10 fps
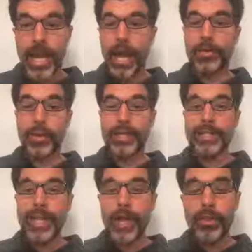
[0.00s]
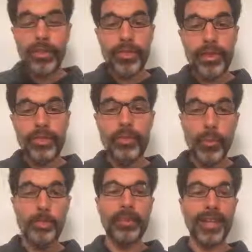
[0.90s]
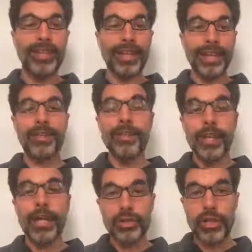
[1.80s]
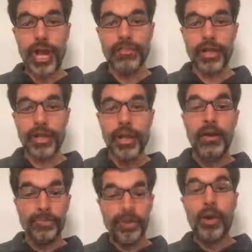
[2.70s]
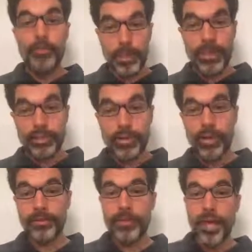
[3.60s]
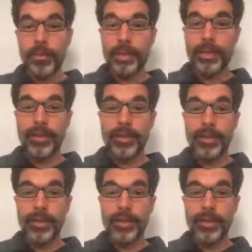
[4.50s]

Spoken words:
And so I can tell that this is a website that gets a lot of traffic from Pinterest because,